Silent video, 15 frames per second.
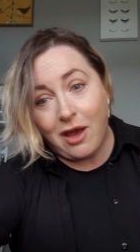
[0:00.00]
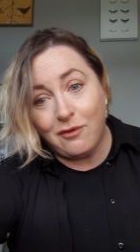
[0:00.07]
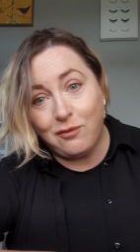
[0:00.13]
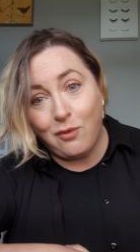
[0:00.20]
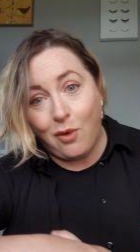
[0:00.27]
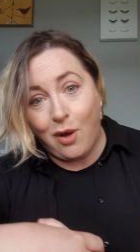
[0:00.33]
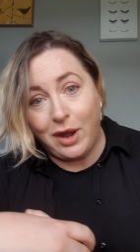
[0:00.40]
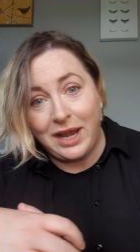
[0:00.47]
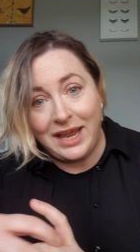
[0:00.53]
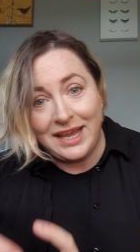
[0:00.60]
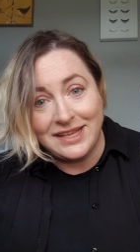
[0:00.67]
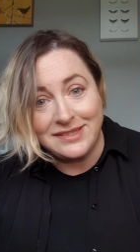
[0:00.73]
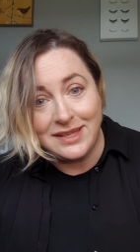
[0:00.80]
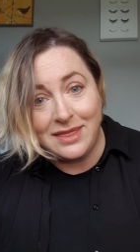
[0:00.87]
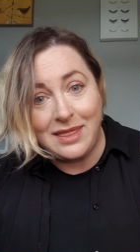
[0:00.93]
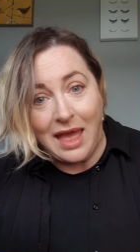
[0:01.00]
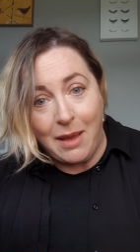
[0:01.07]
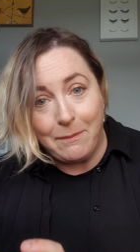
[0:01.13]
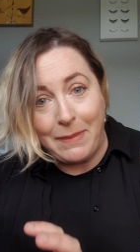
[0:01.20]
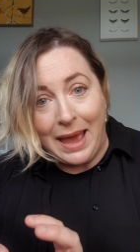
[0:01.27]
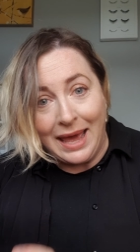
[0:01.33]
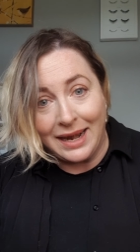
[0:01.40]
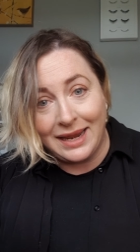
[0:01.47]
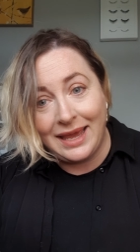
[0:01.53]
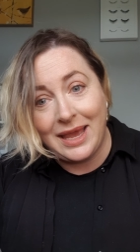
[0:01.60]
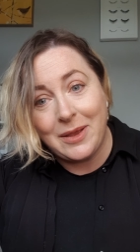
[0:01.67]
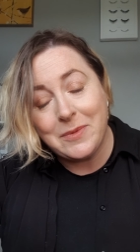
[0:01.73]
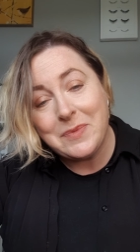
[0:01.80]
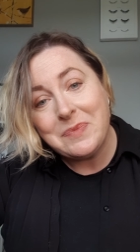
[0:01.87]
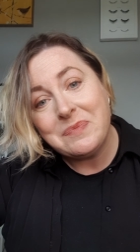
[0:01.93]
of what it is in that palette.